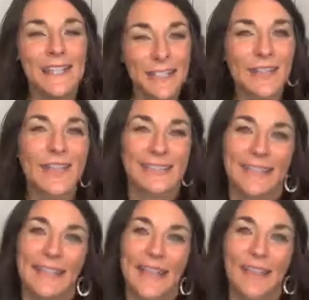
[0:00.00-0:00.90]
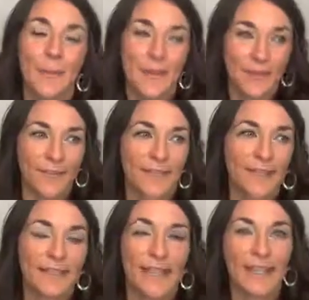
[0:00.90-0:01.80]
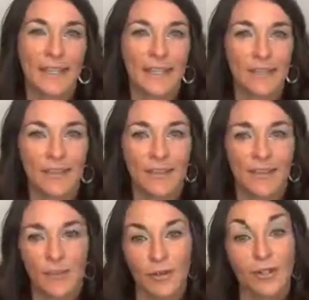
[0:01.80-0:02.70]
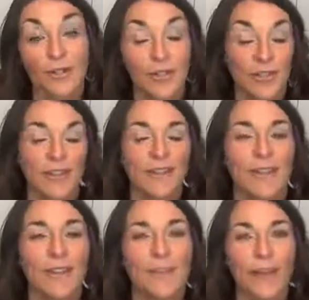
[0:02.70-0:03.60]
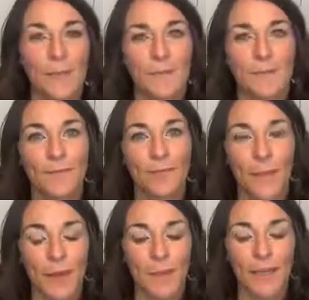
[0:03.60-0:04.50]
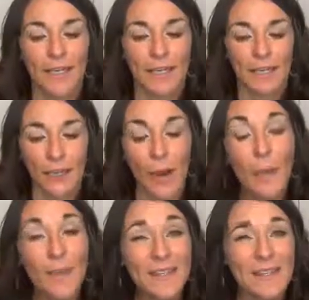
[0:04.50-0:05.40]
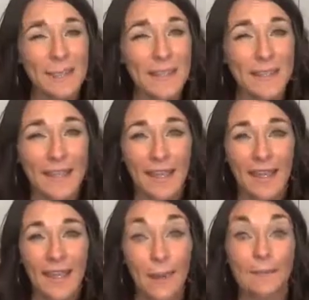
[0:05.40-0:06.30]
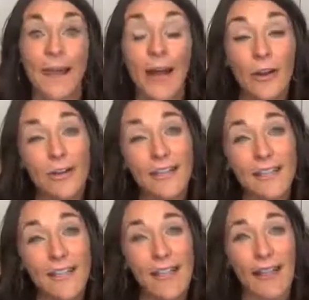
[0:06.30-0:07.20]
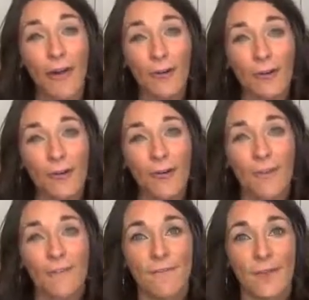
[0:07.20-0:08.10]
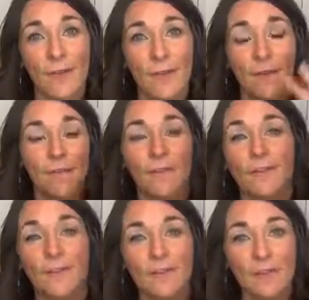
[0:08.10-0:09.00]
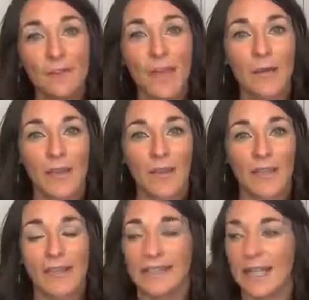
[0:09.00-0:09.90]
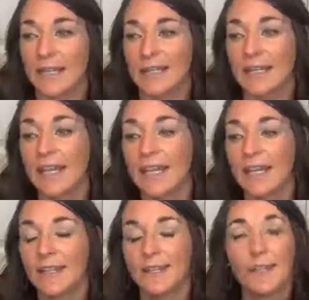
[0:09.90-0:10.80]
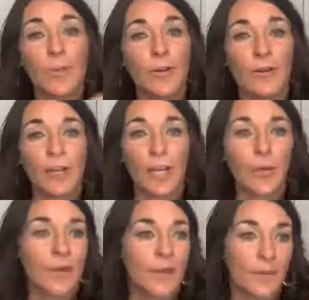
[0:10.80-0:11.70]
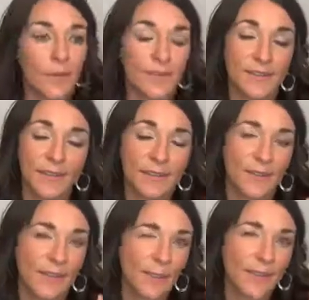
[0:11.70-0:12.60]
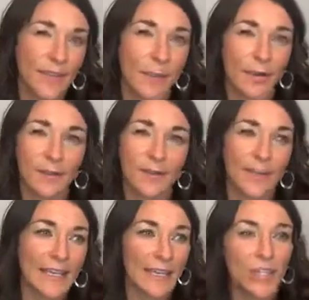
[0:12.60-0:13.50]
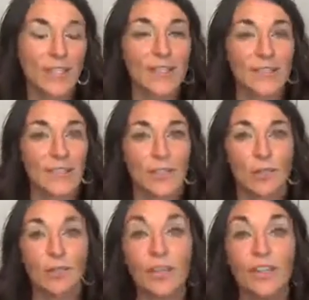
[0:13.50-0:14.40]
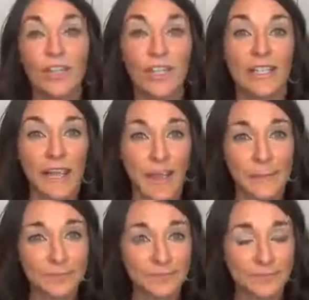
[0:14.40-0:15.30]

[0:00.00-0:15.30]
interesting, the benefits and just the results you'll see from unplugging. So I hope this has been empowering and helpful. If anyone feels this way, whether, like I said, it's summer, with I just feel like with summer and vacations, it's a really good time